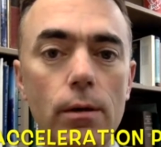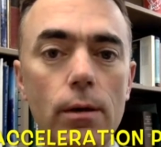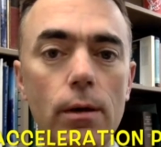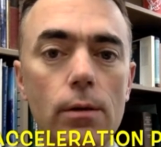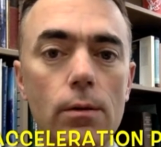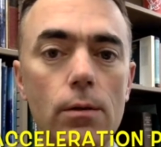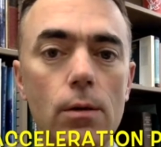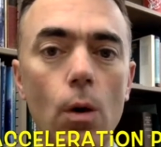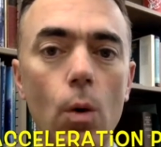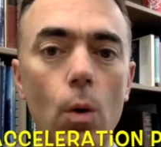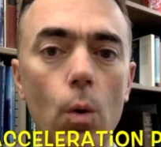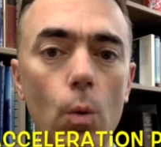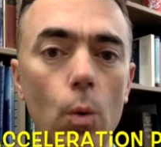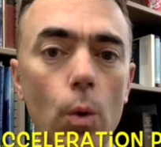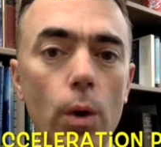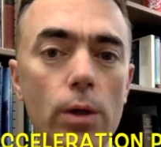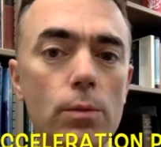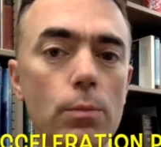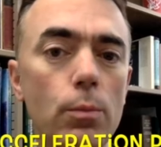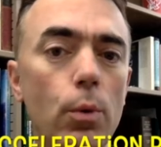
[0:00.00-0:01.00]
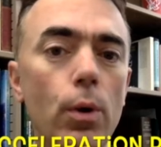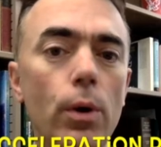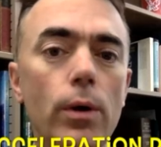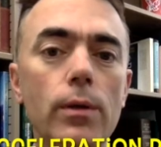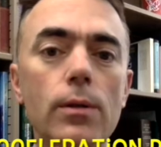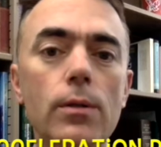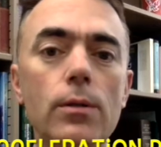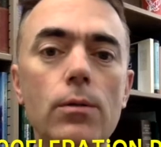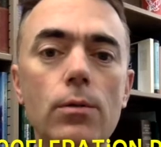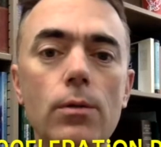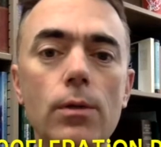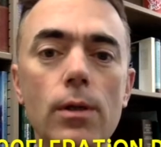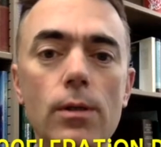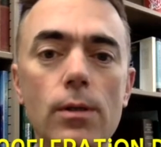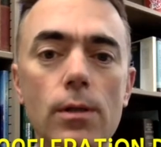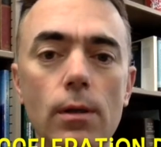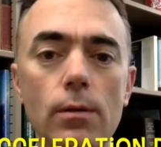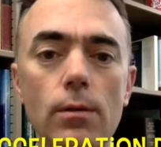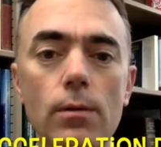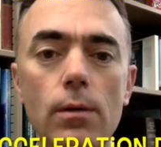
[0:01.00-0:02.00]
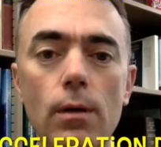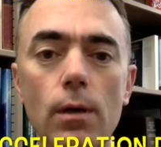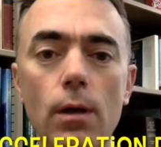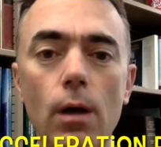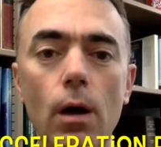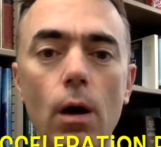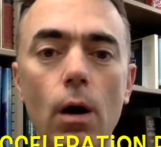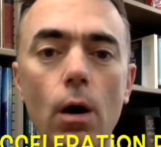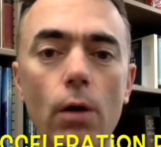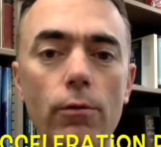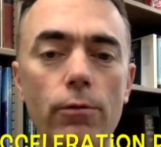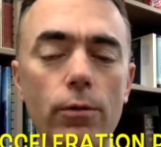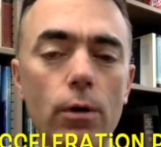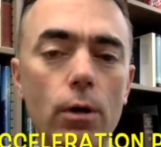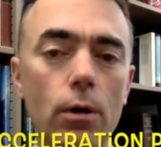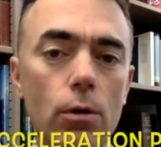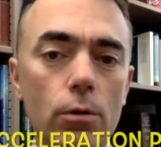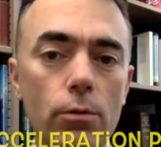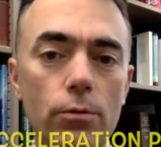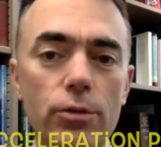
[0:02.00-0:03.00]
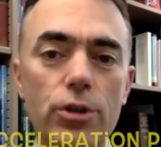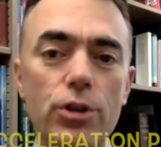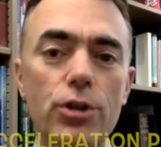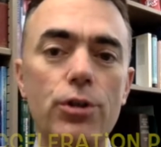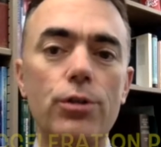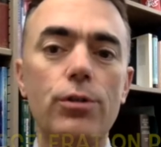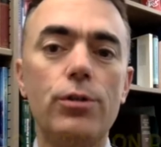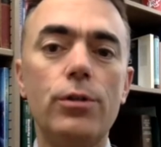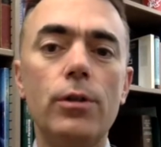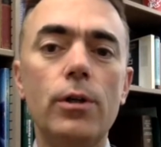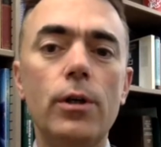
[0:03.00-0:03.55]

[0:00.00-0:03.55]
is always pointing to the center of curvature,